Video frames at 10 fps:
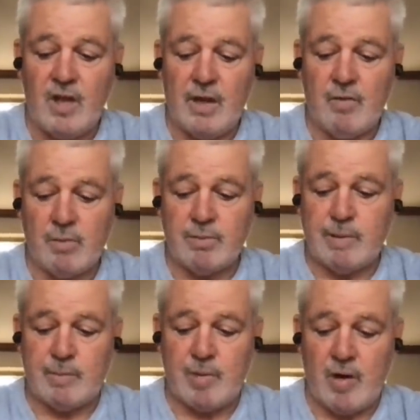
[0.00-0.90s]
and Robin
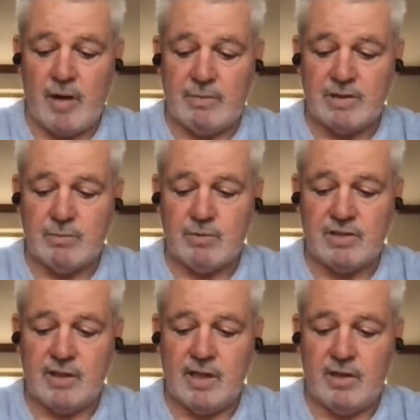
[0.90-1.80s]
McBride was
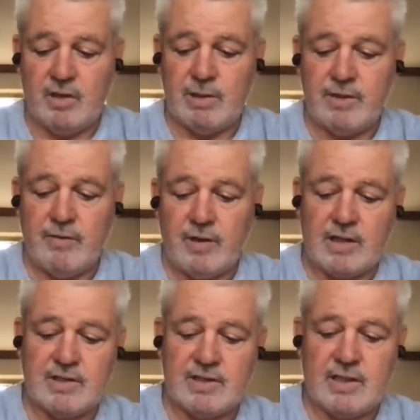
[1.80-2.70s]
was a little bit different
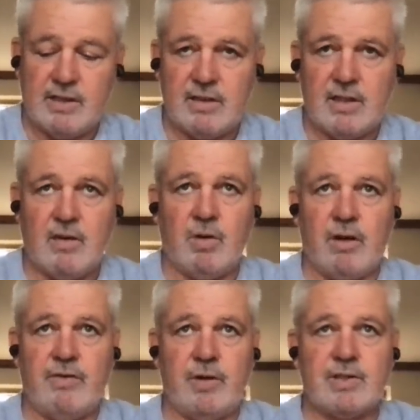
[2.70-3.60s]
because when
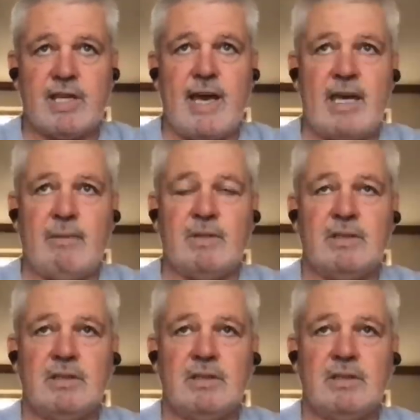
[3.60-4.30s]
I first came